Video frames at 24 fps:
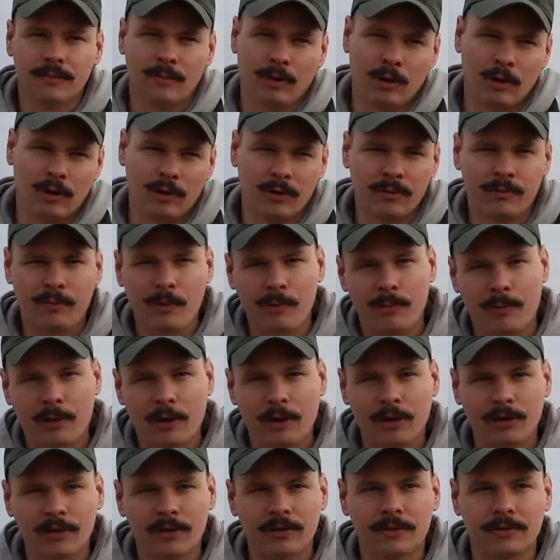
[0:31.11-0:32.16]
motor,
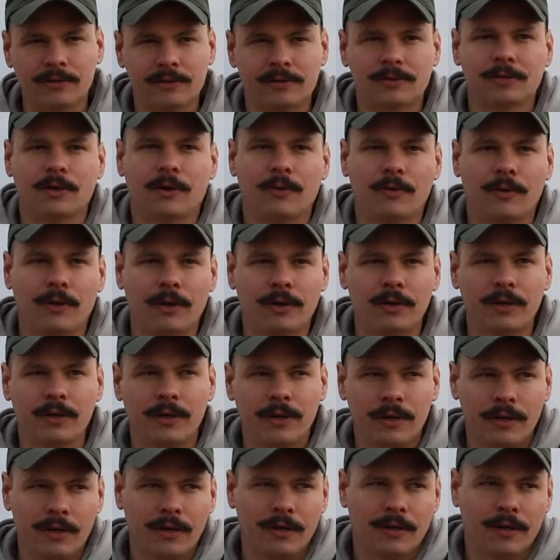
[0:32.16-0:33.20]
propeller, so on.
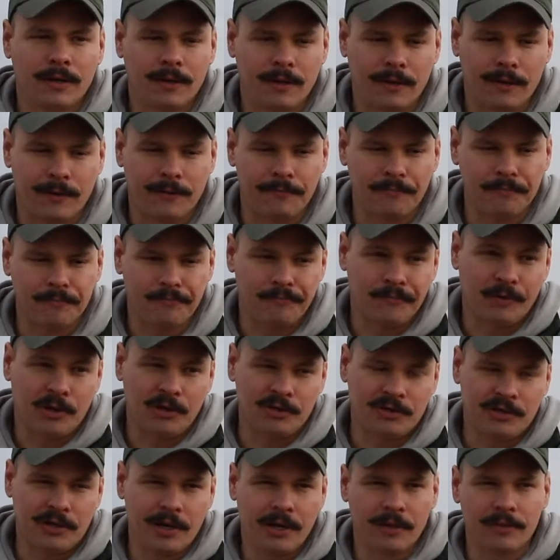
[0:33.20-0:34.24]

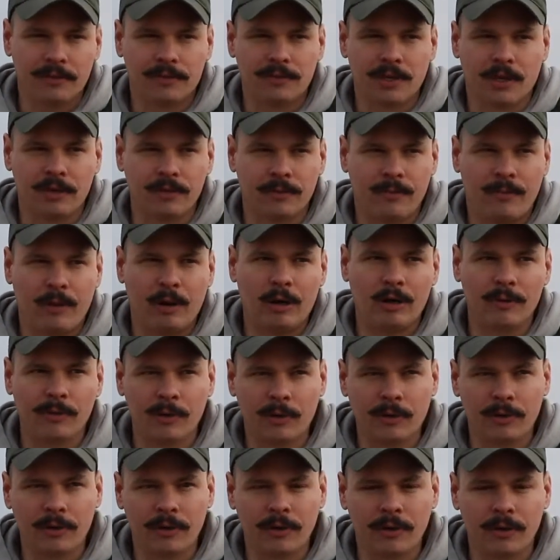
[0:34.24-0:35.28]
Altogether, it's called a
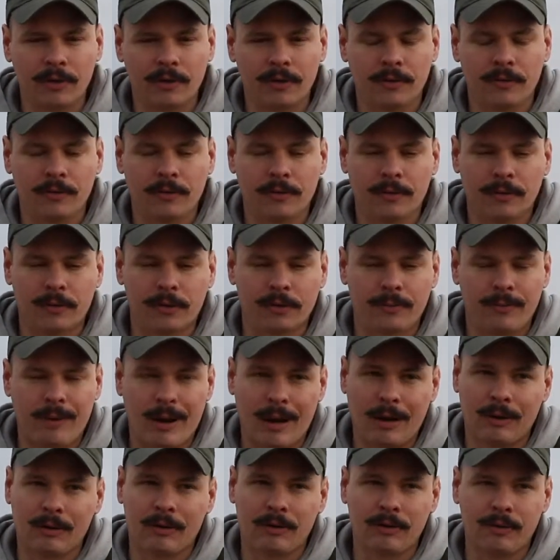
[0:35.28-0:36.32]
paramotor or
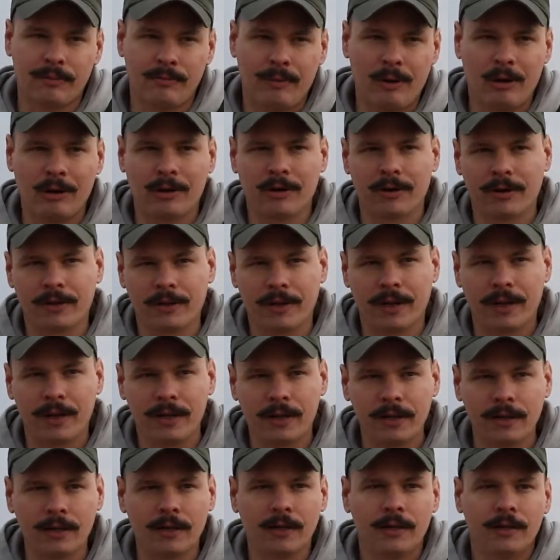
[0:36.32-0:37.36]
powered
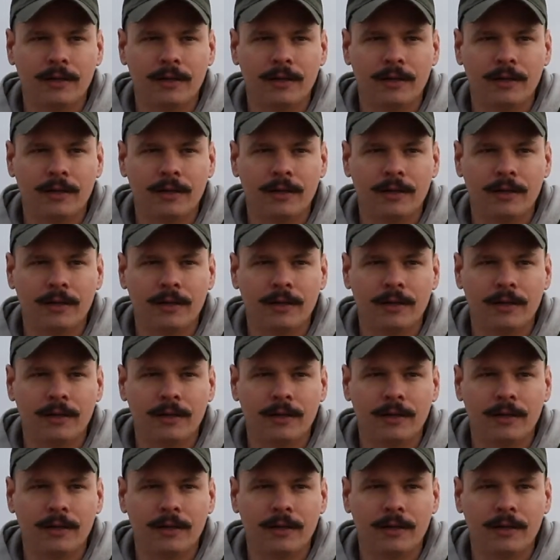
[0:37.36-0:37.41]
paragliding,